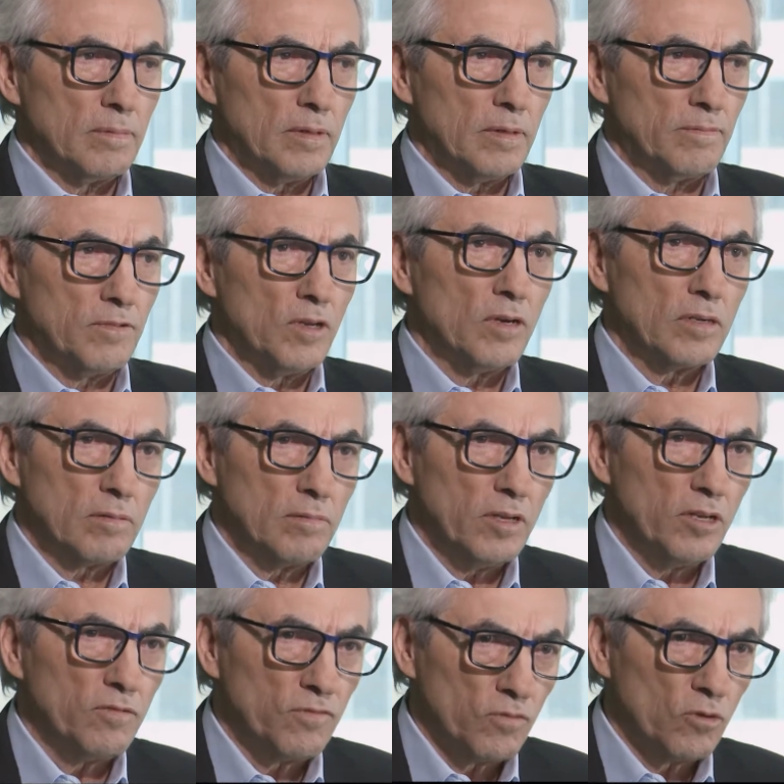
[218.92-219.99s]
have not
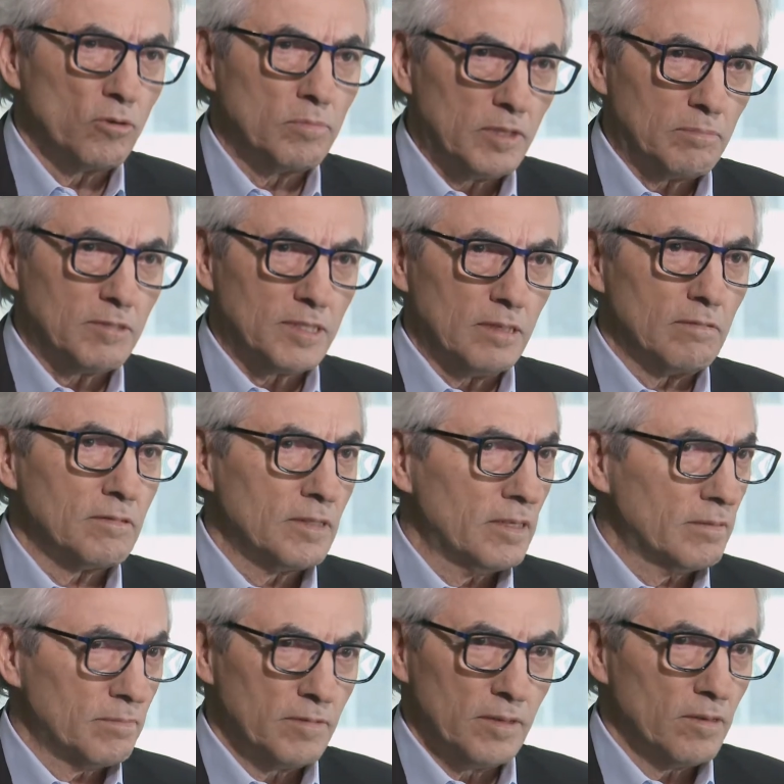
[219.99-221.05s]
informed themselves
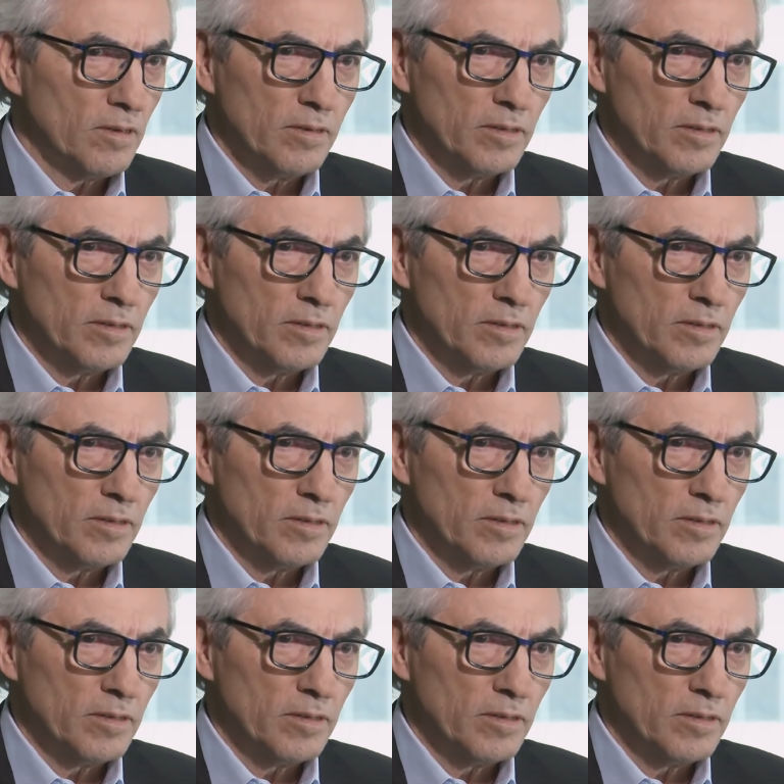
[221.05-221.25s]
that there